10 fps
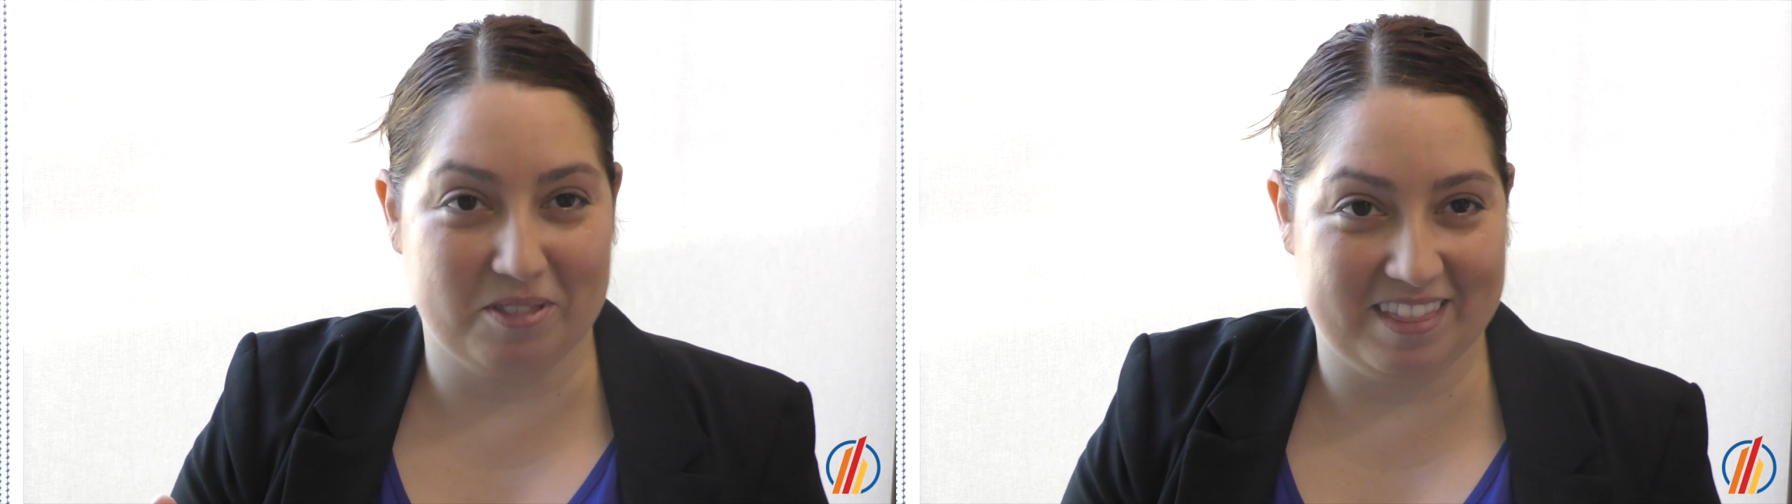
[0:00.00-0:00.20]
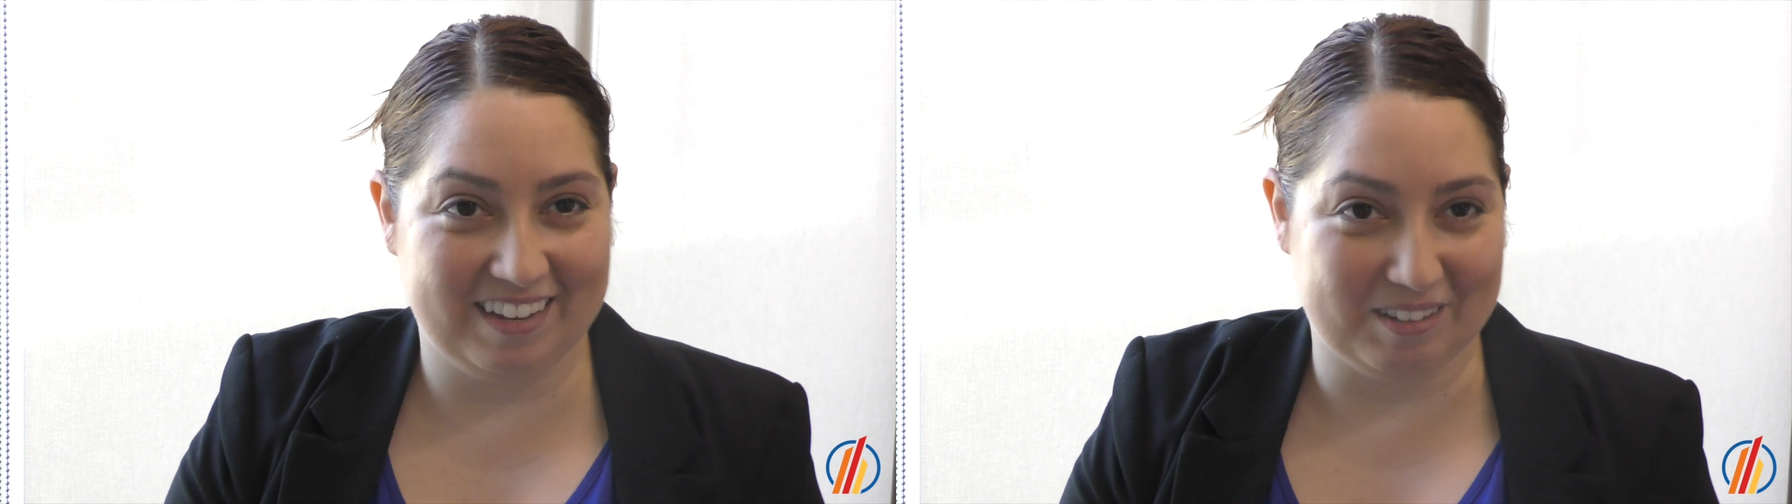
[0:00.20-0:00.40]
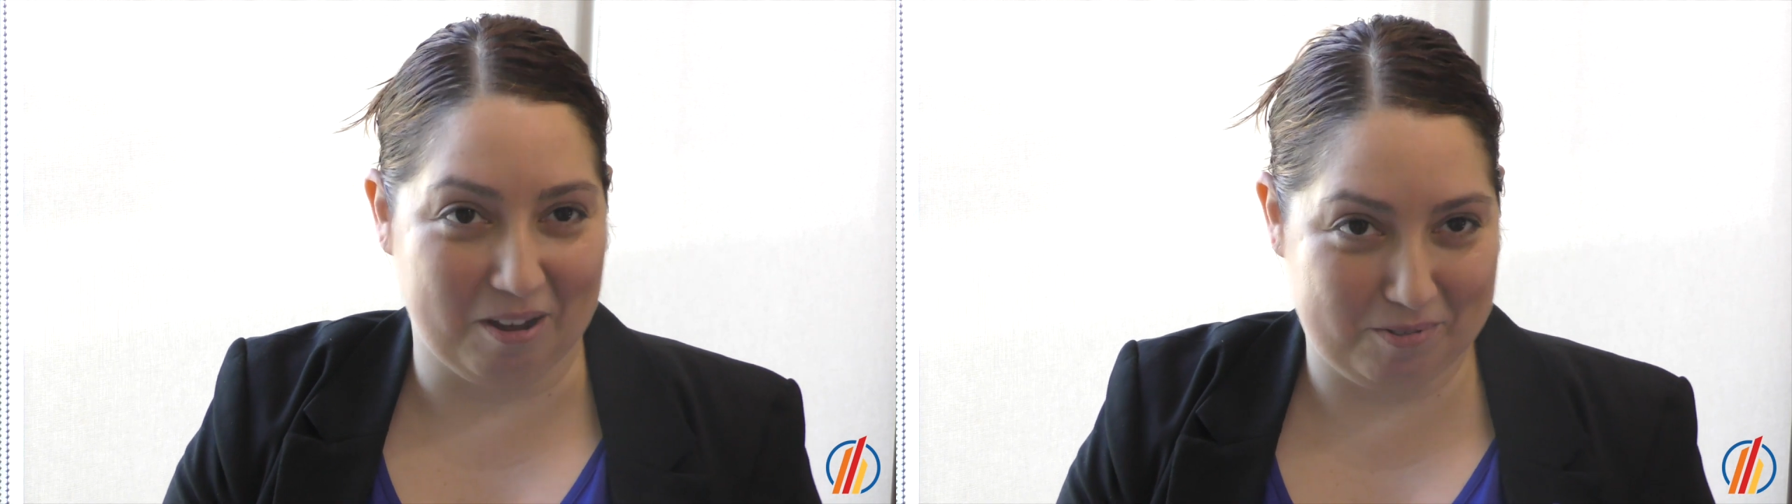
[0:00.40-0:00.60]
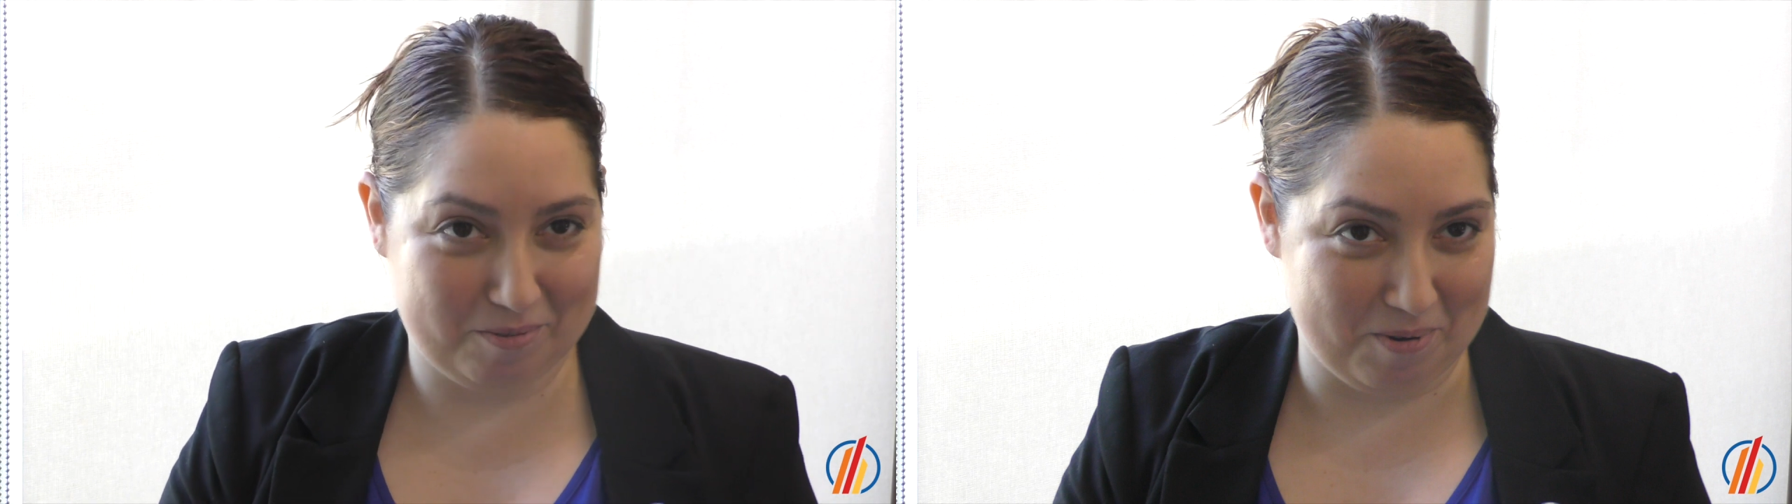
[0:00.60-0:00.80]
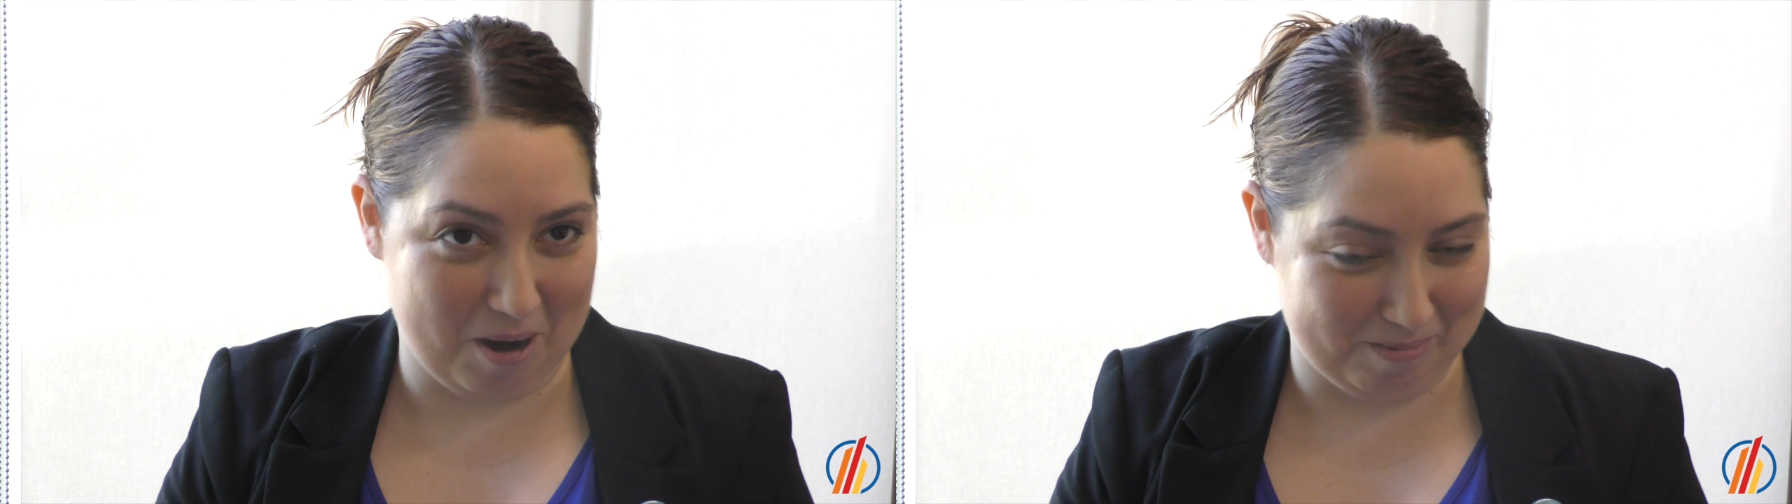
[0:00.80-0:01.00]
that they solved
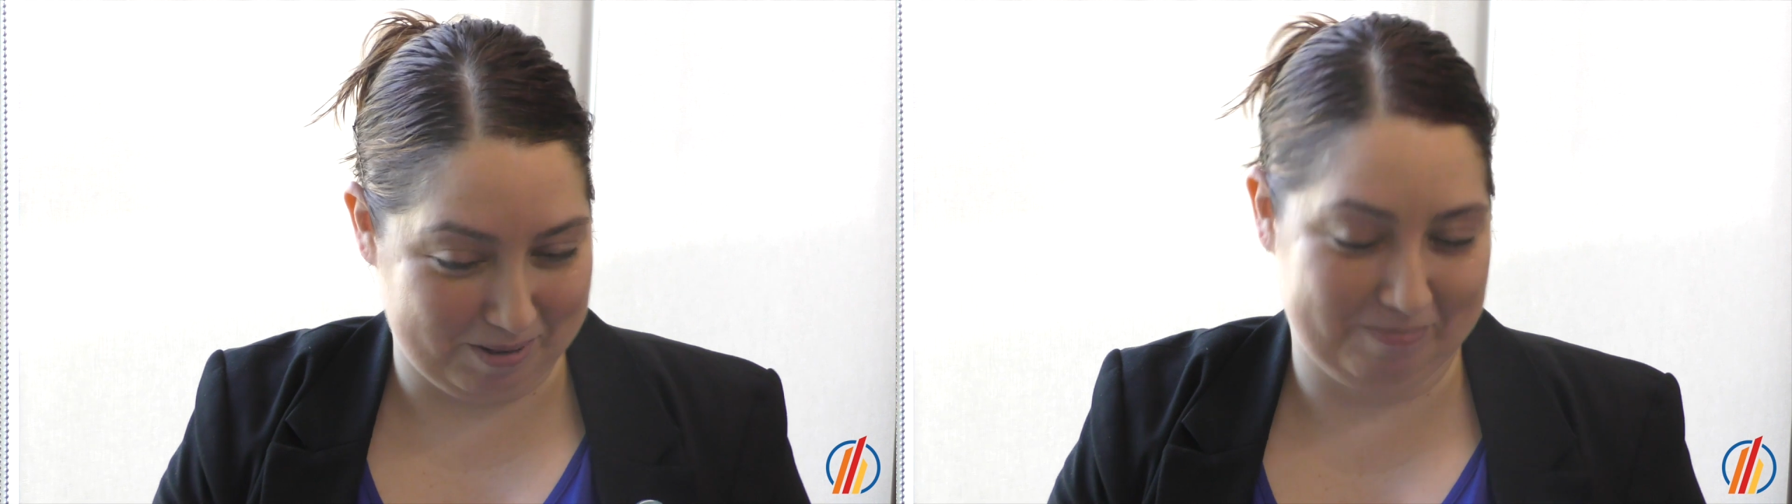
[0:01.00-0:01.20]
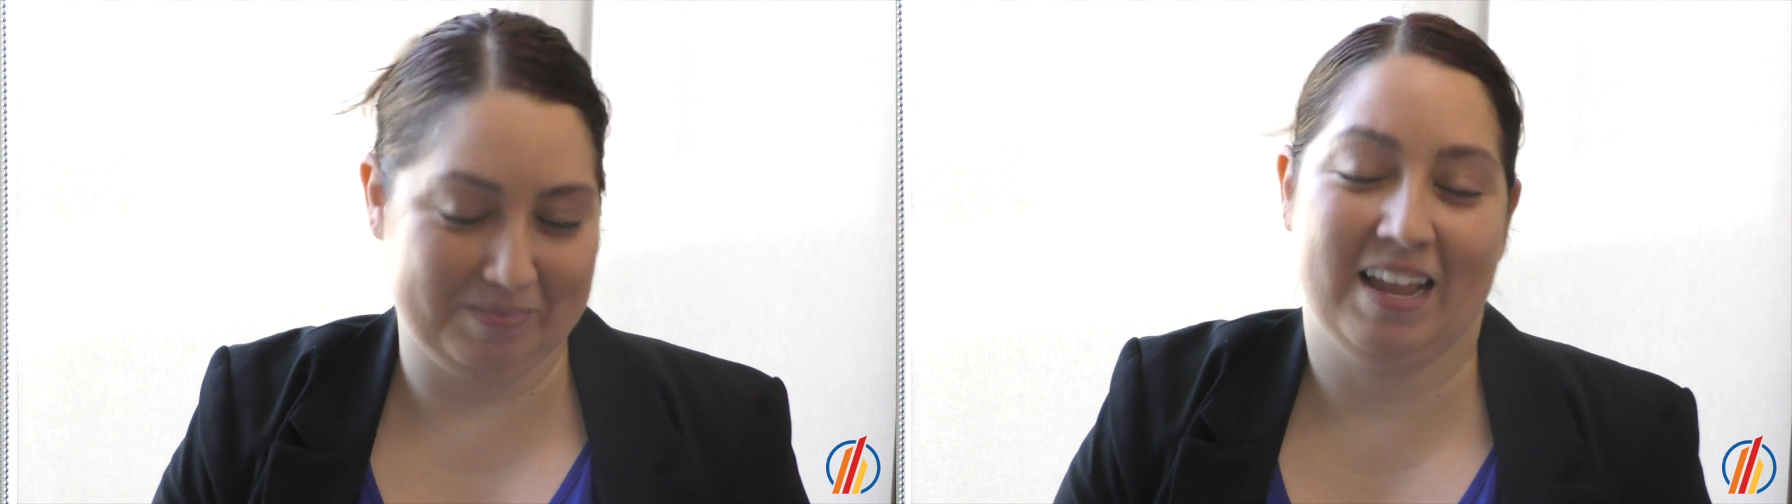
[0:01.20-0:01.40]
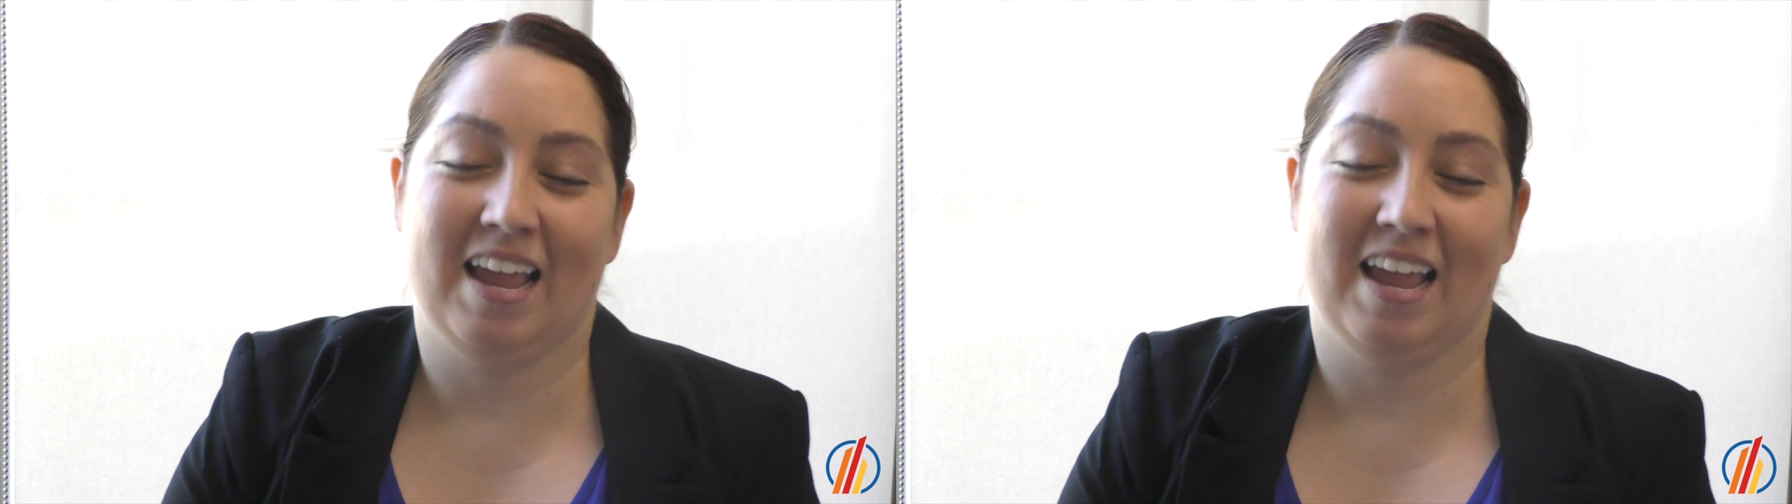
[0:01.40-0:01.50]
the problem.